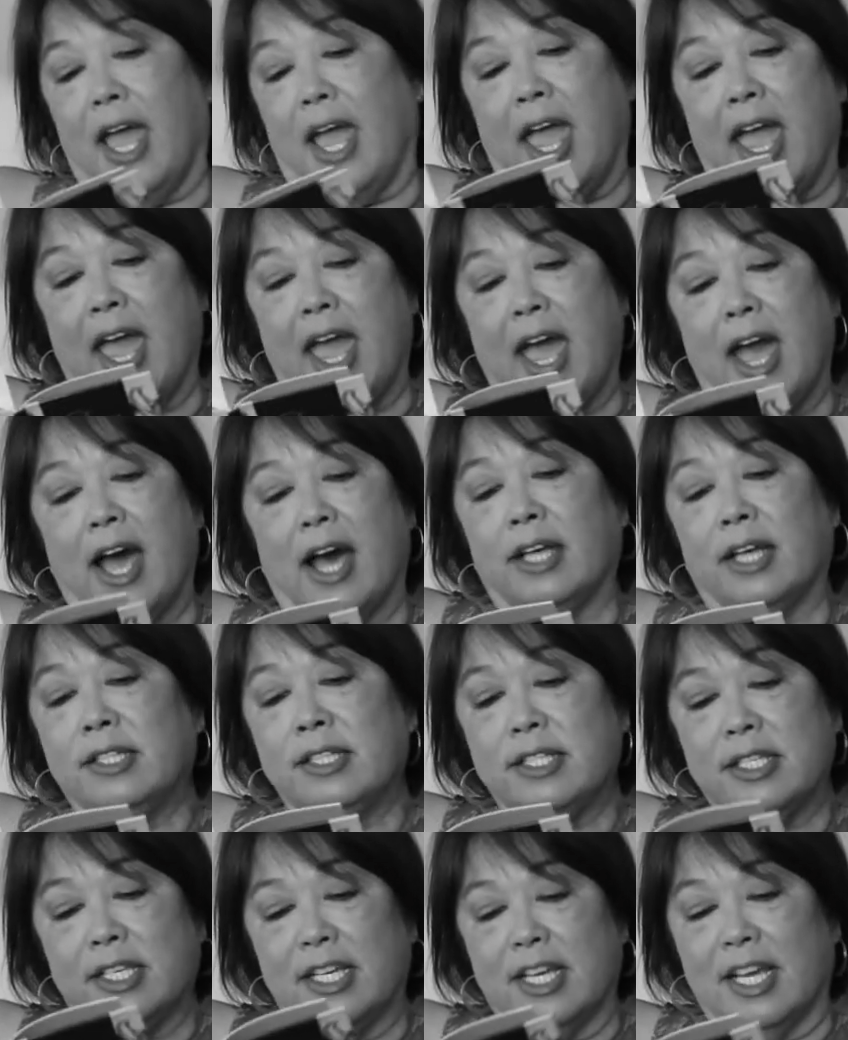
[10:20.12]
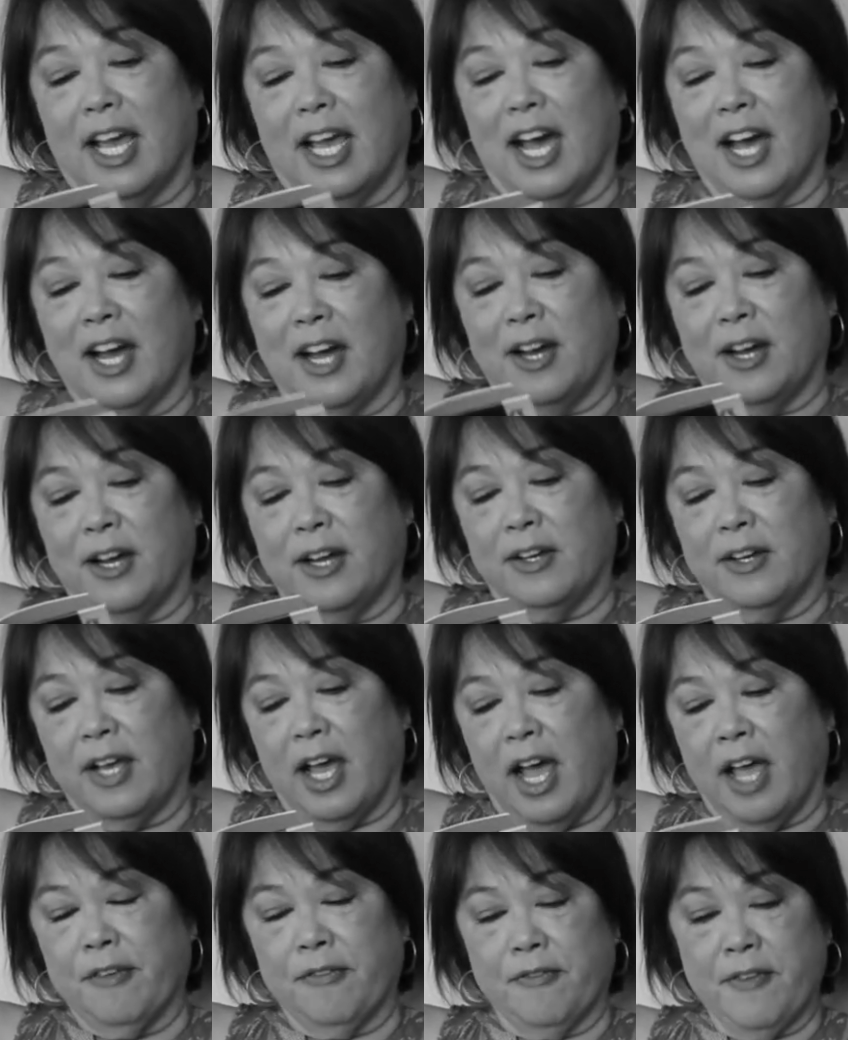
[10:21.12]
And
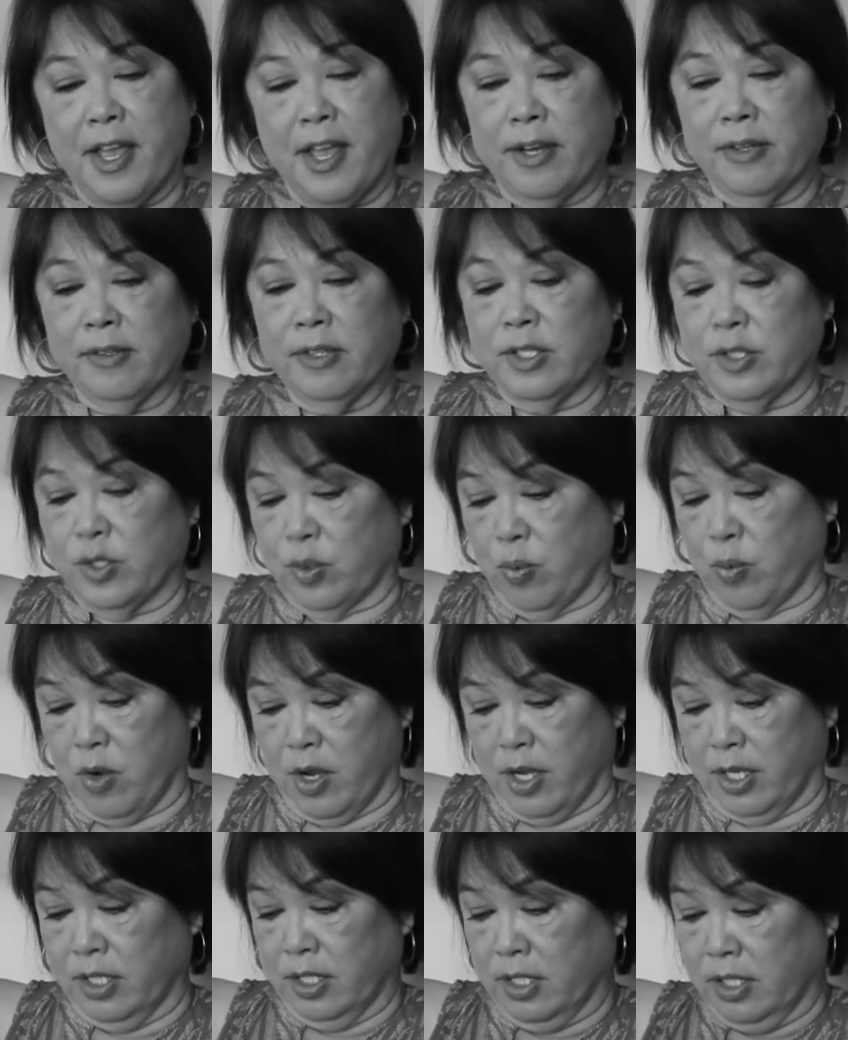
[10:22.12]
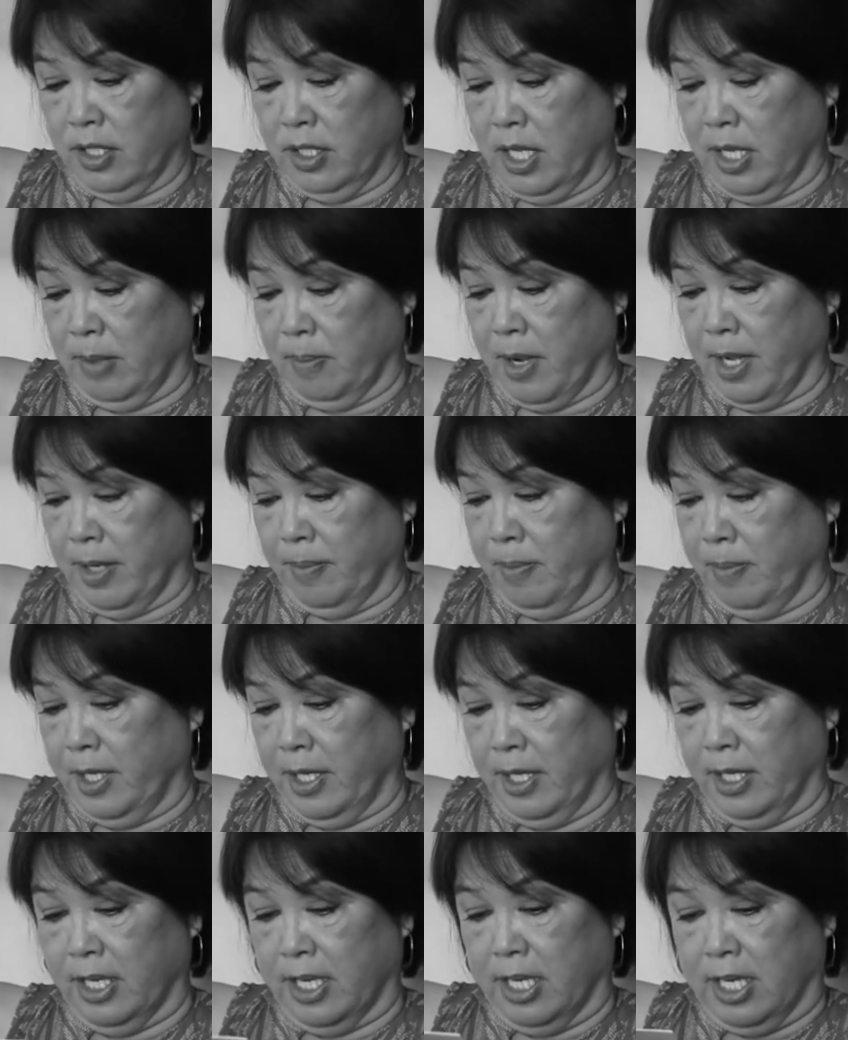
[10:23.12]
I found this one that might
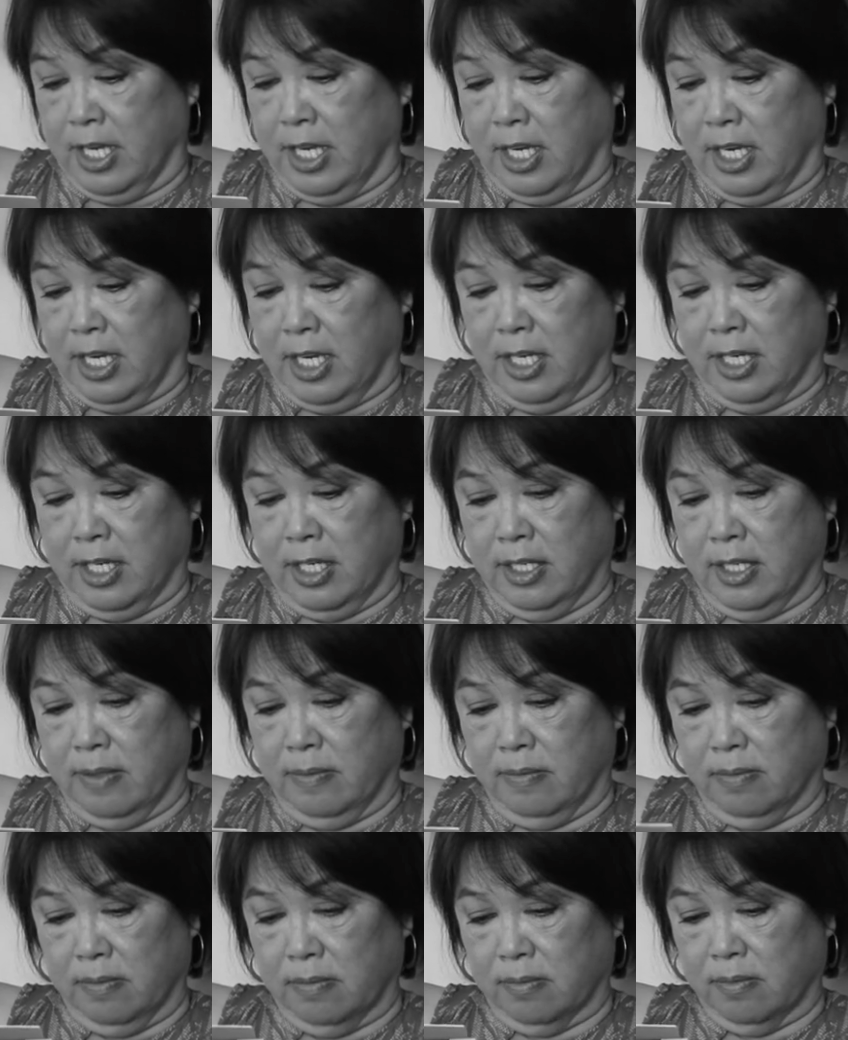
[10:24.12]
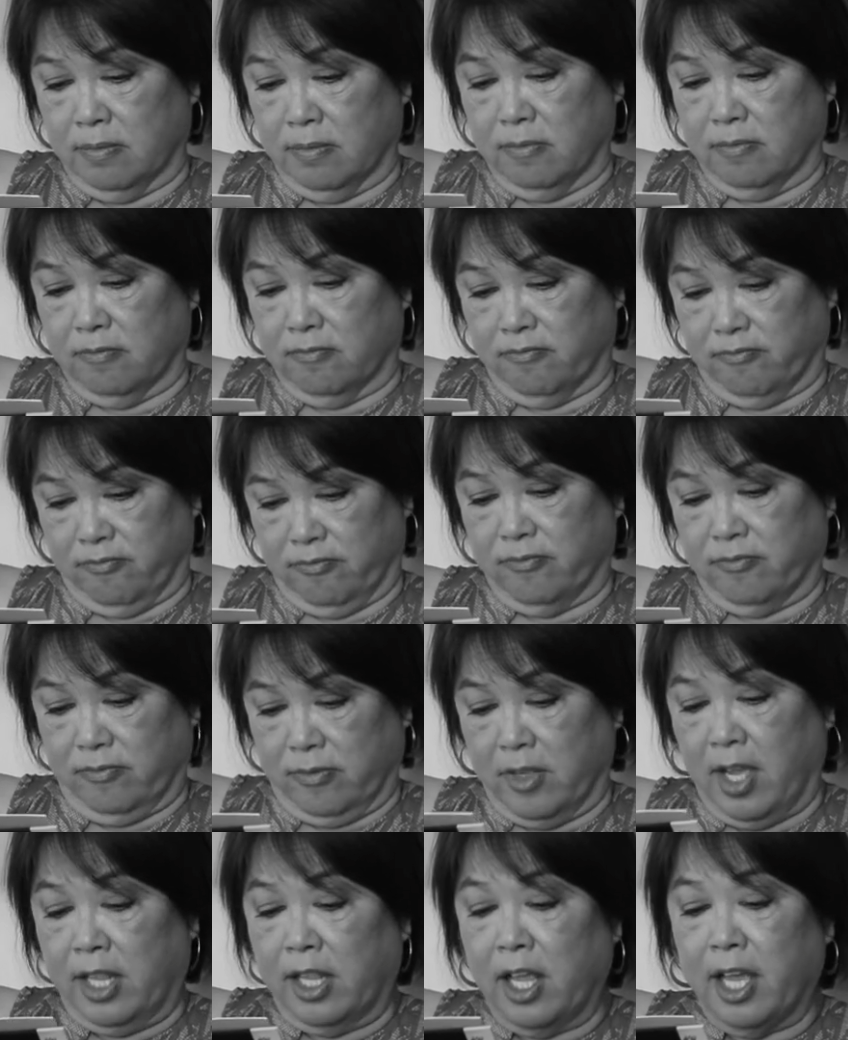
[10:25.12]
be,
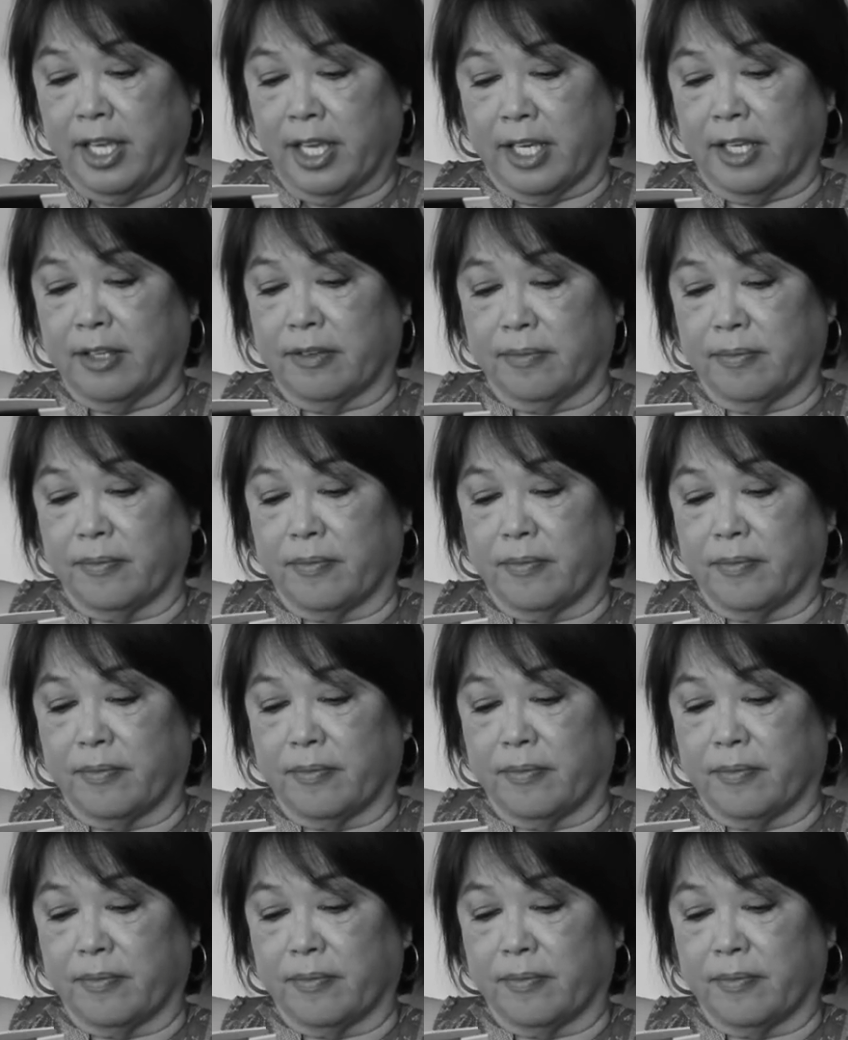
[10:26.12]
I like it.